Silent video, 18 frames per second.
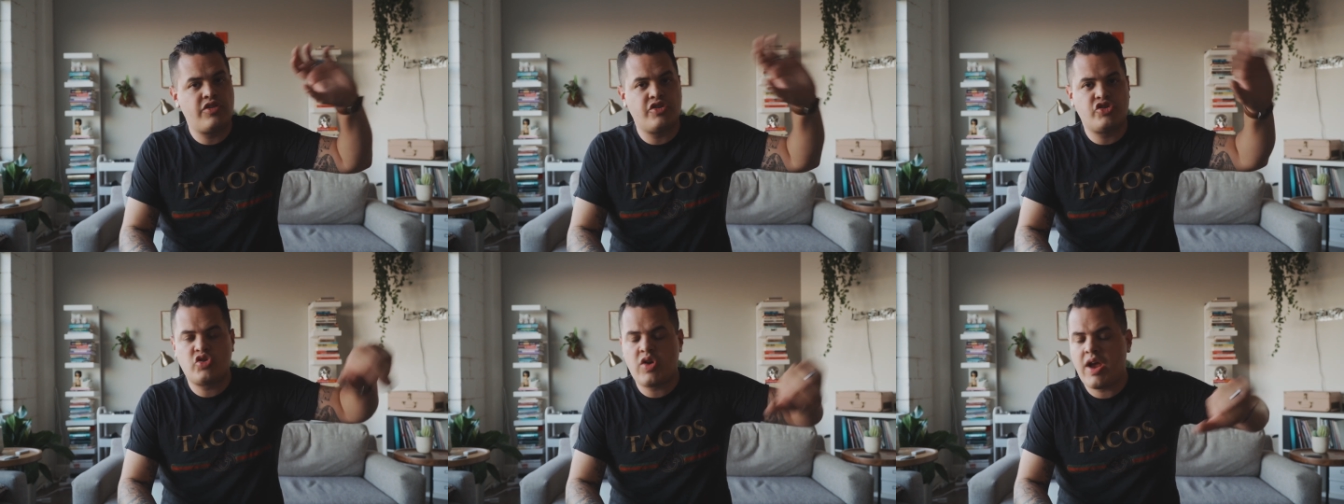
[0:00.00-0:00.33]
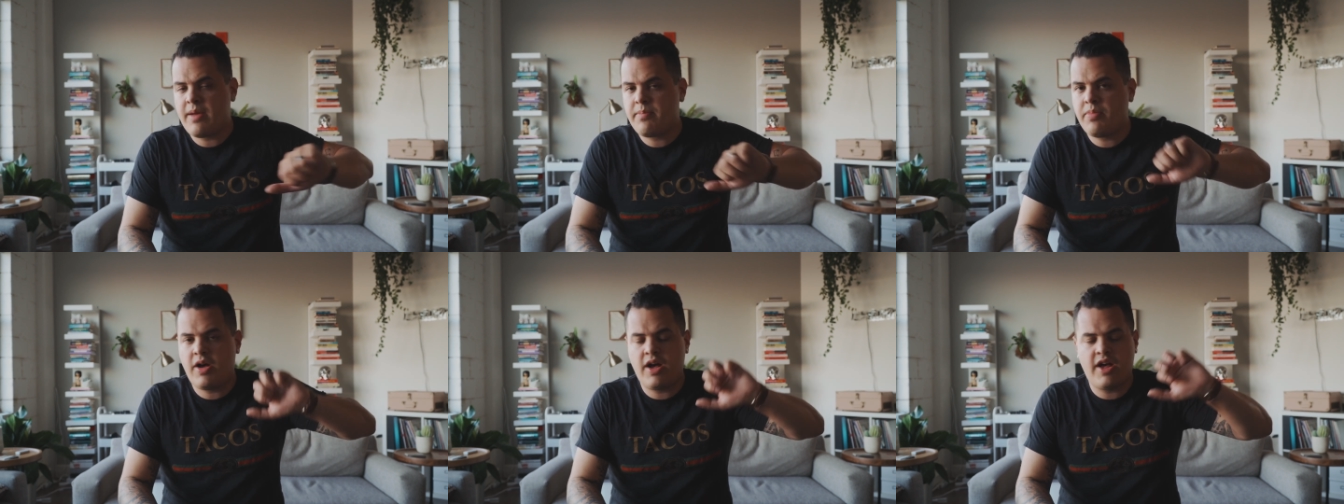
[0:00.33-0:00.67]
the
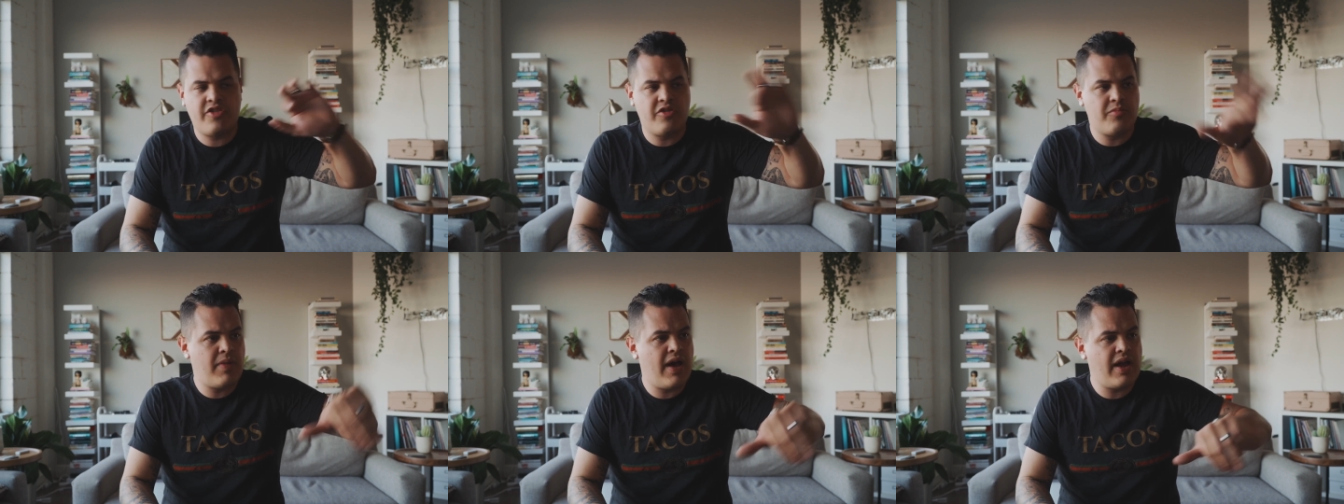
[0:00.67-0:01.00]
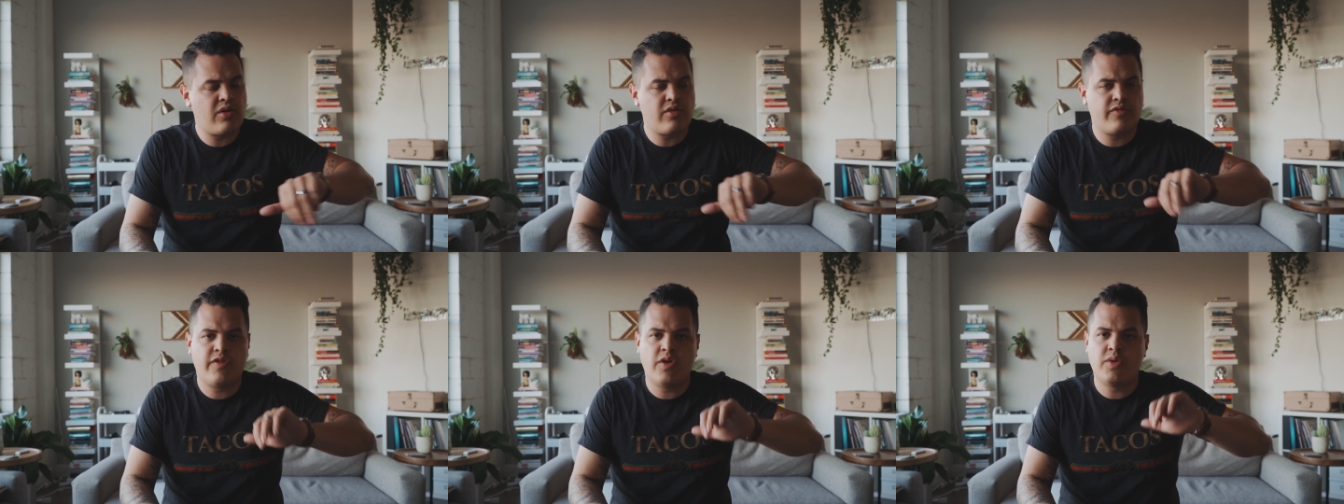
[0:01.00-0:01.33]
tripod, the
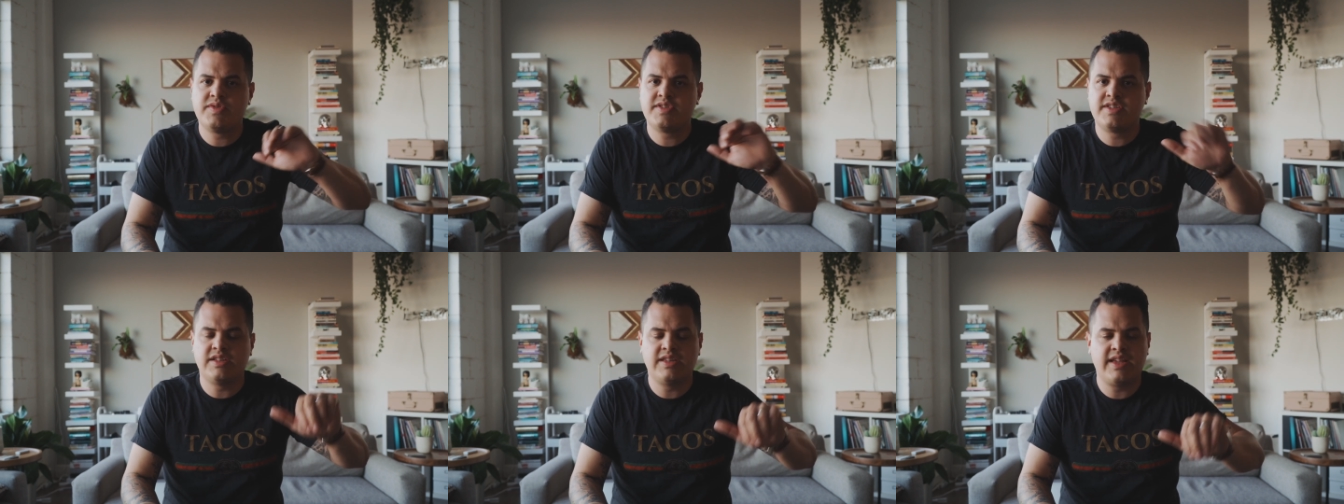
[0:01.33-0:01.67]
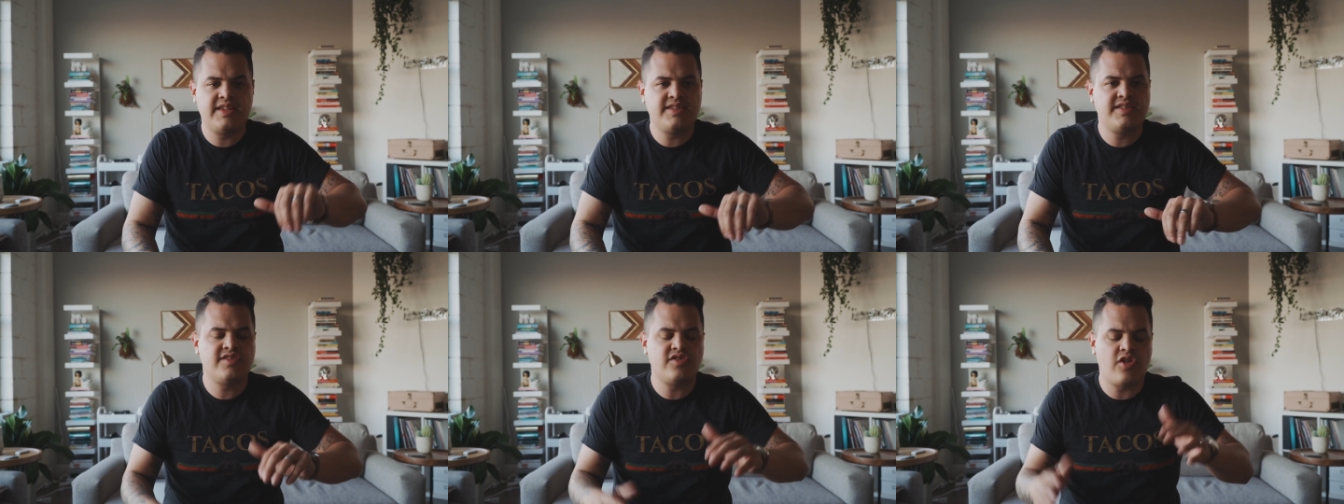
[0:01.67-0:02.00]
microphones, the
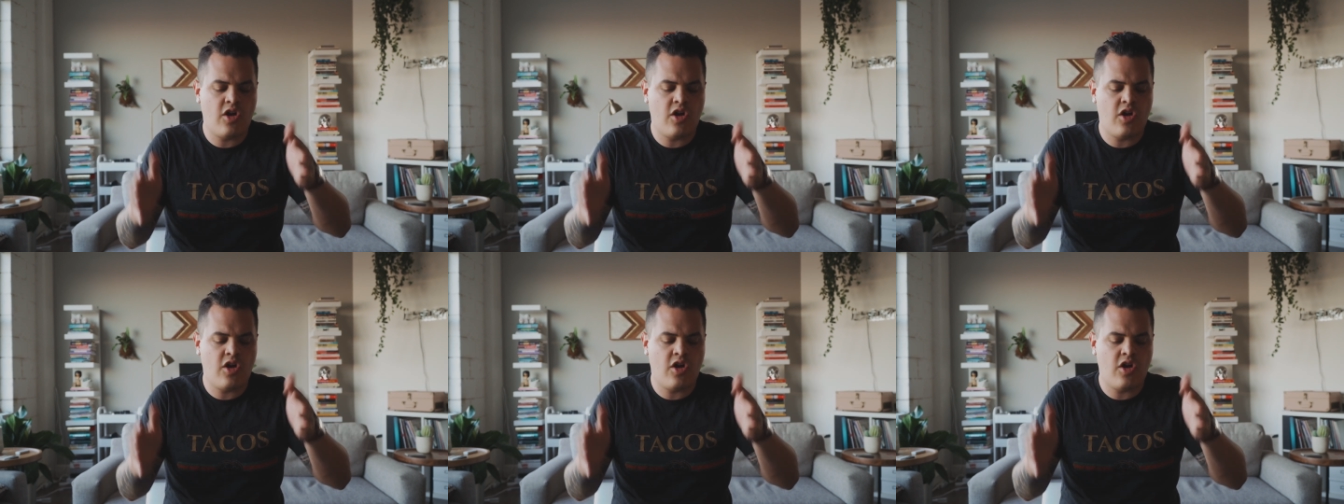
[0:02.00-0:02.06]
lenses,